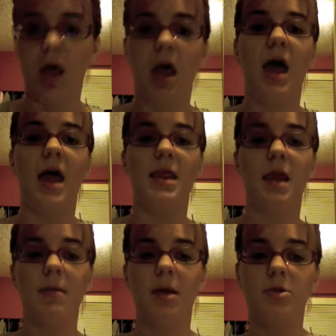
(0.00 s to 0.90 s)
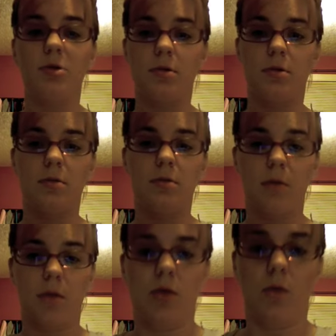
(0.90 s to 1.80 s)
And then I measure
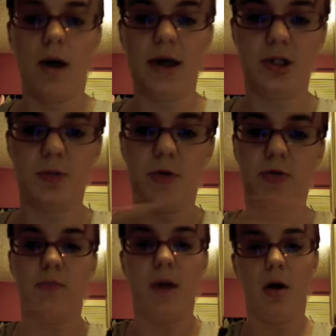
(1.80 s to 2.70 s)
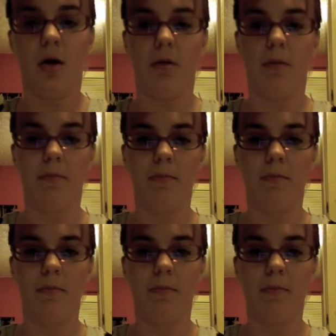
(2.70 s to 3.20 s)
the widest part of my arm,